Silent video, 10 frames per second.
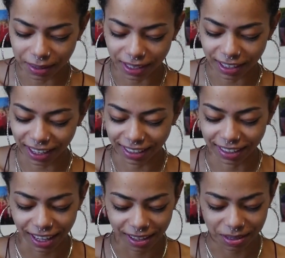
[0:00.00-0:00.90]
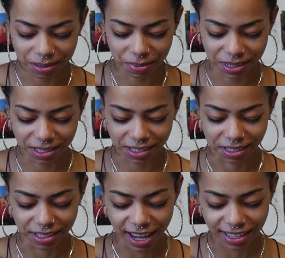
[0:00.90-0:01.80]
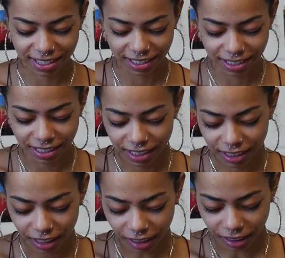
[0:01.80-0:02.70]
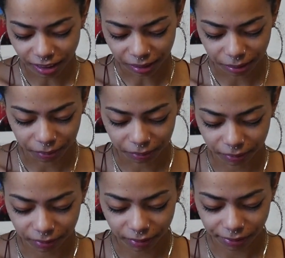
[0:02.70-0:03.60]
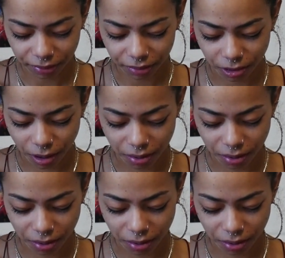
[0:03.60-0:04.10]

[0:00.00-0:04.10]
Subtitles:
and they're like, damn, this person's sexy. So